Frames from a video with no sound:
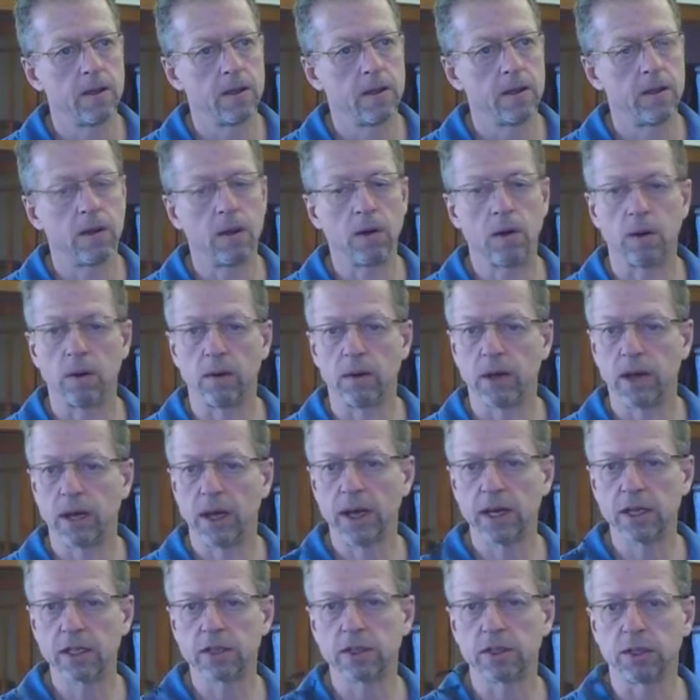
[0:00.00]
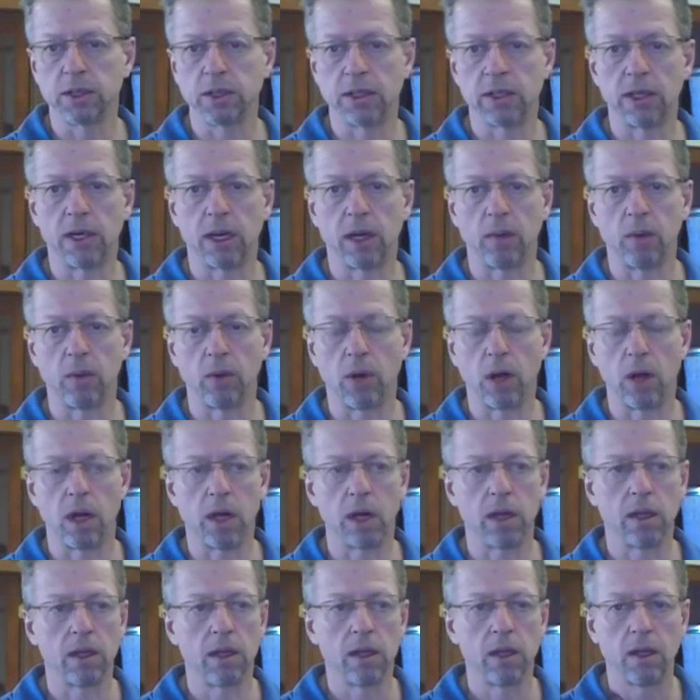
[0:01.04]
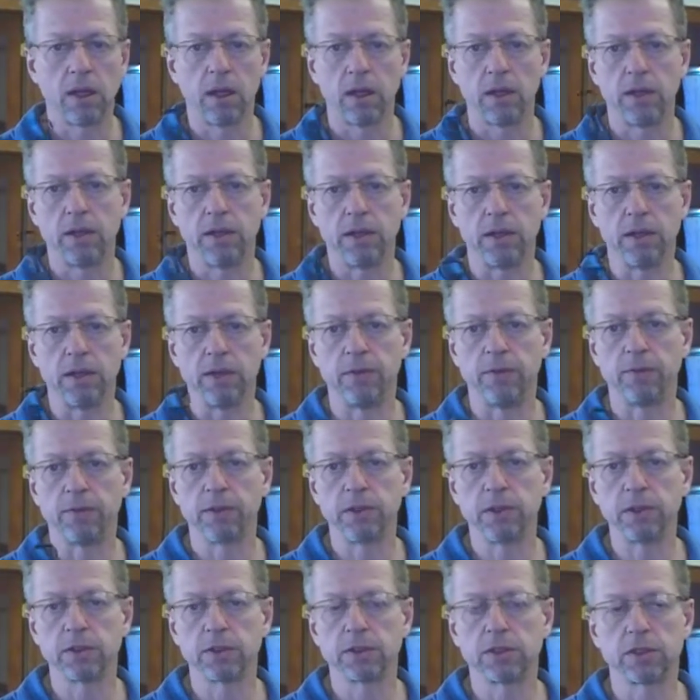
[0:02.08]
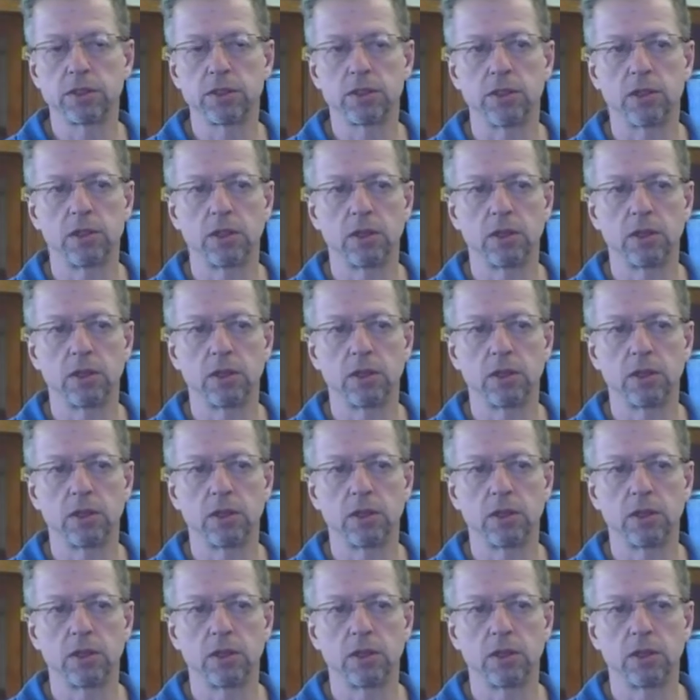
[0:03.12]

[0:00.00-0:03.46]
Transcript: No, actually, I'm wrong. The first